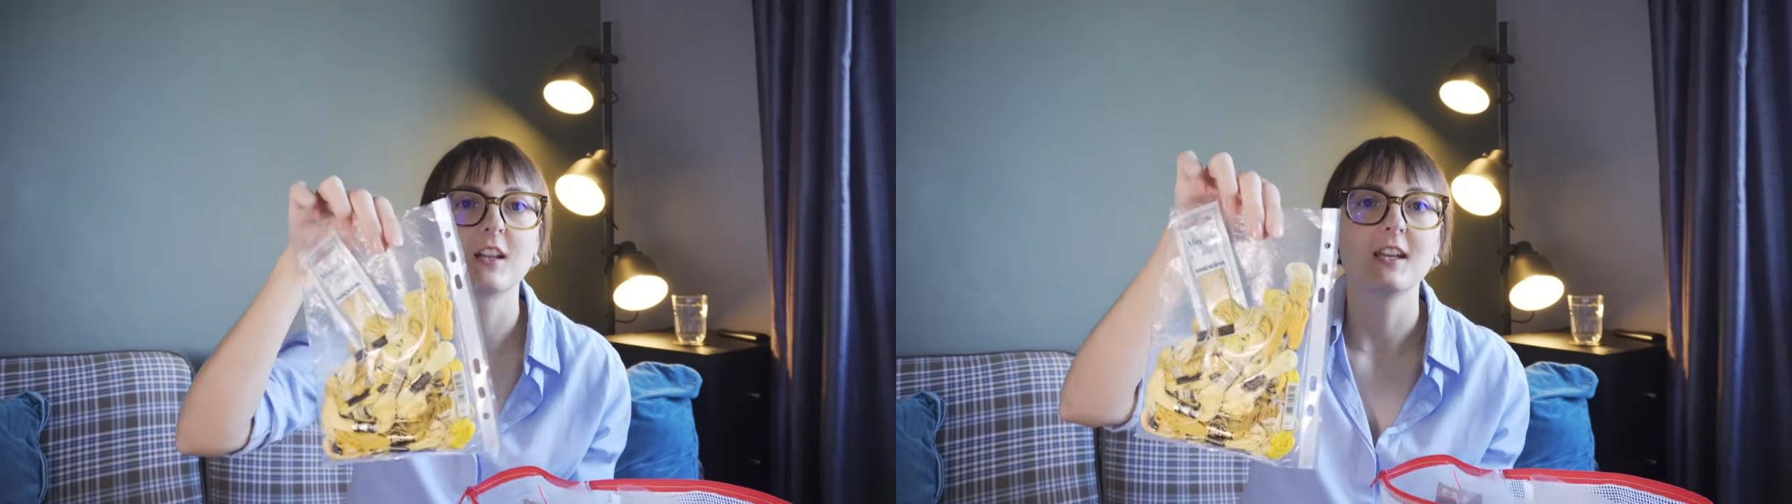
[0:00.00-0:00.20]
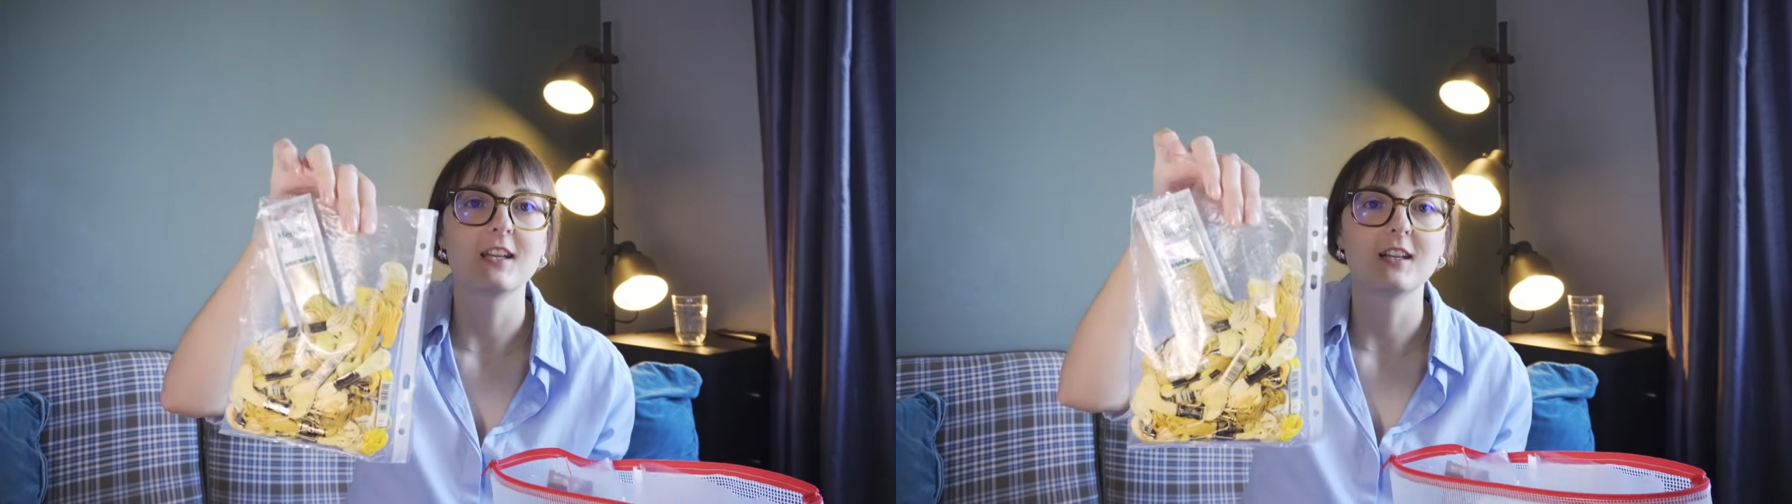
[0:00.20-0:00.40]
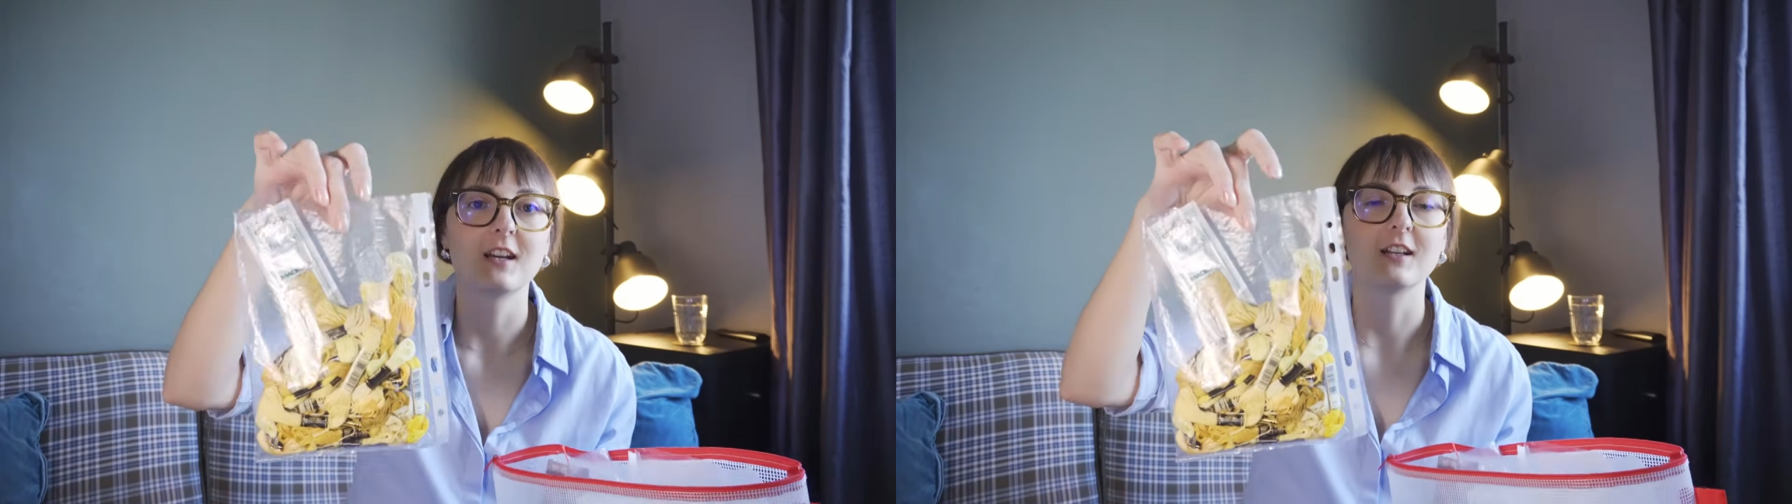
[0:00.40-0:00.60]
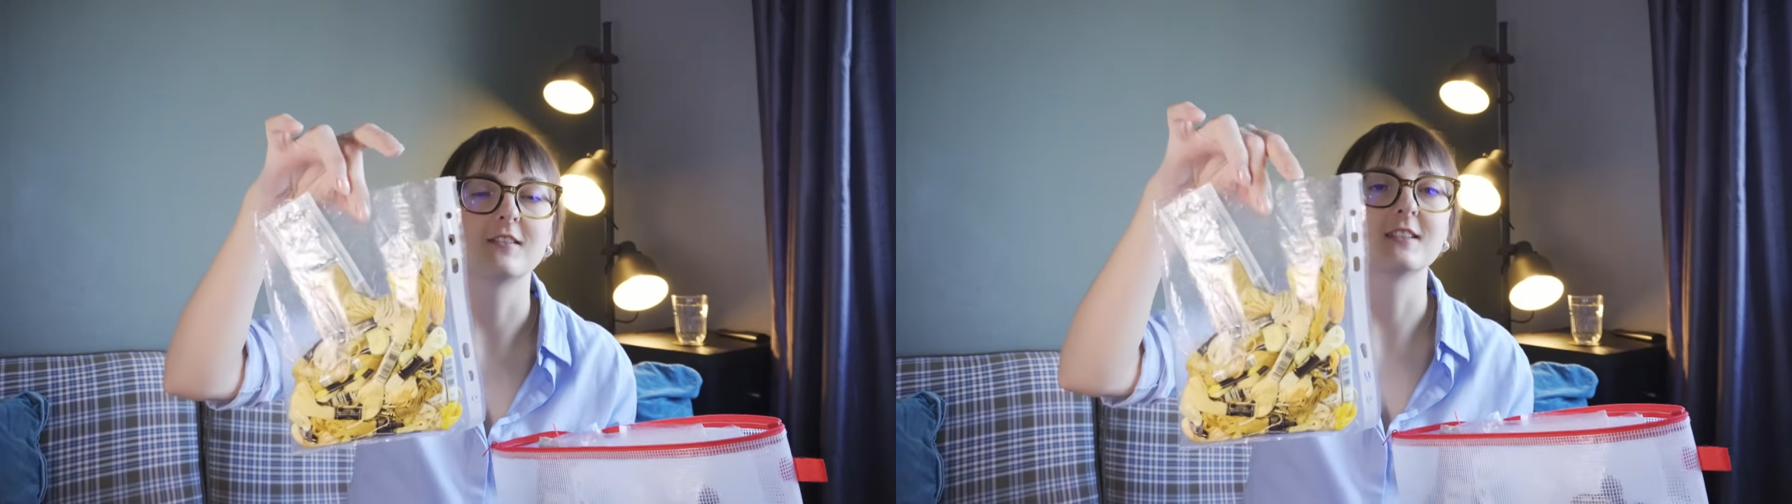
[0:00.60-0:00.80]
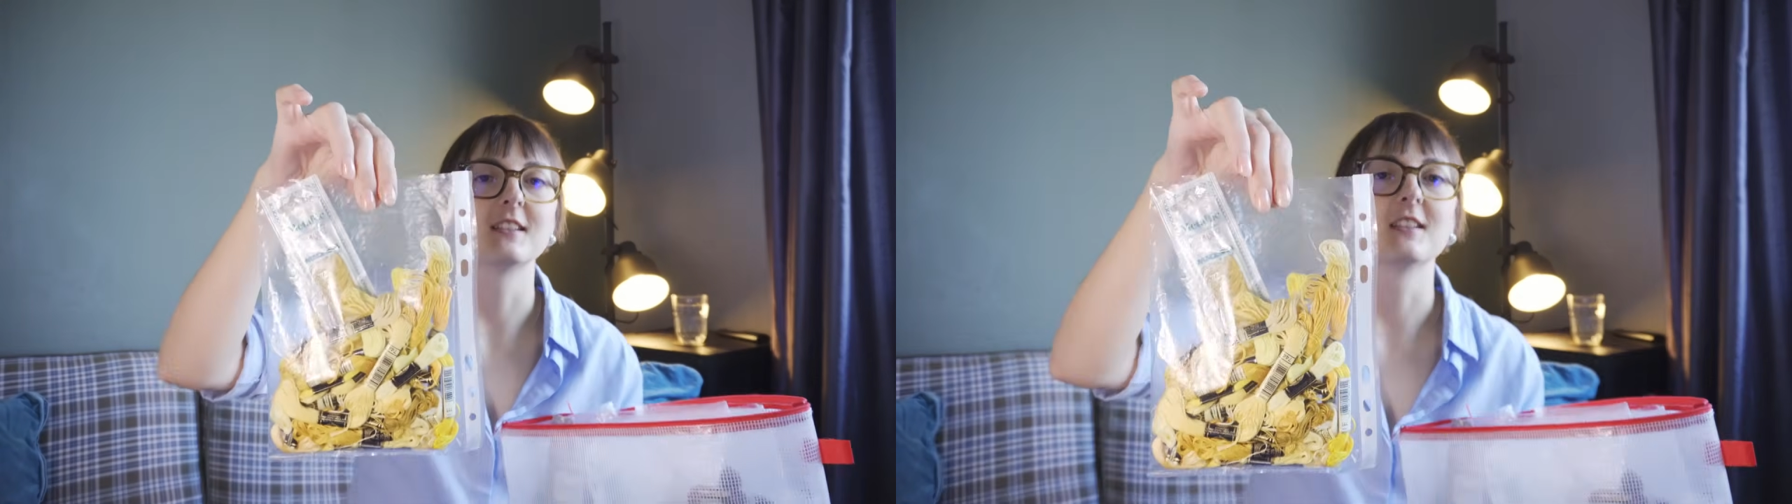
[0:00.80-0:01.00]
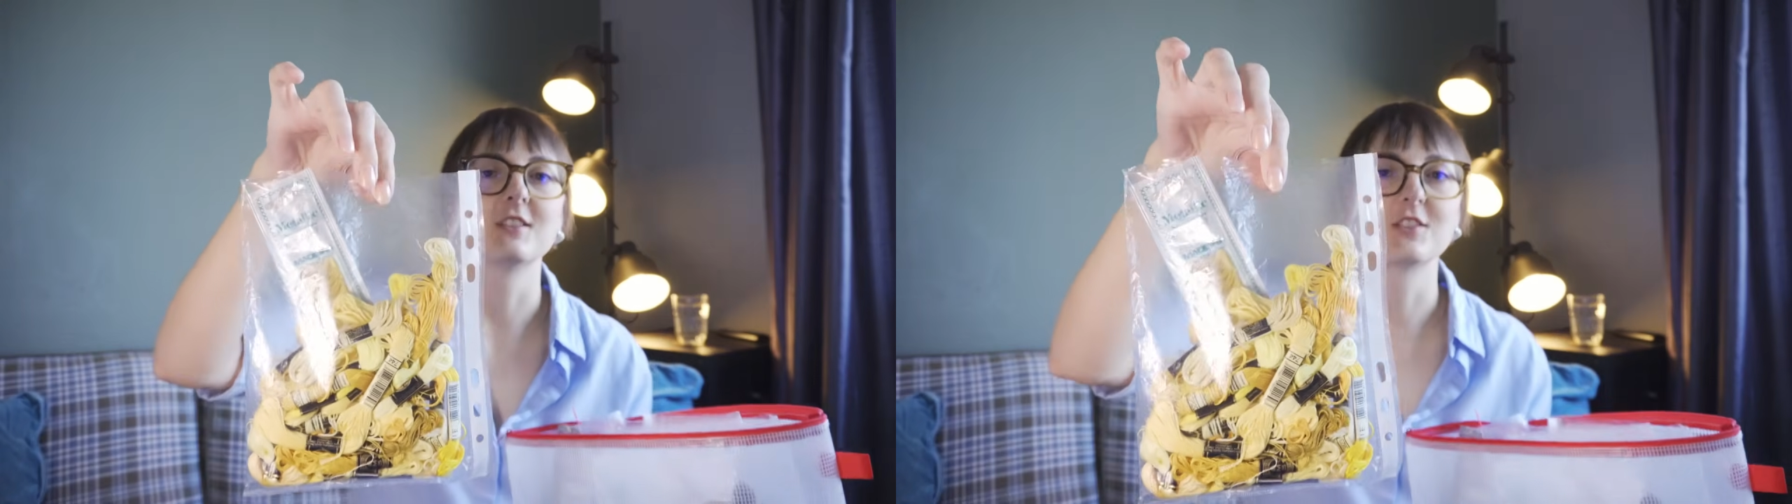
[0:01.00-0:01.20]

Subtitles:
like colour is in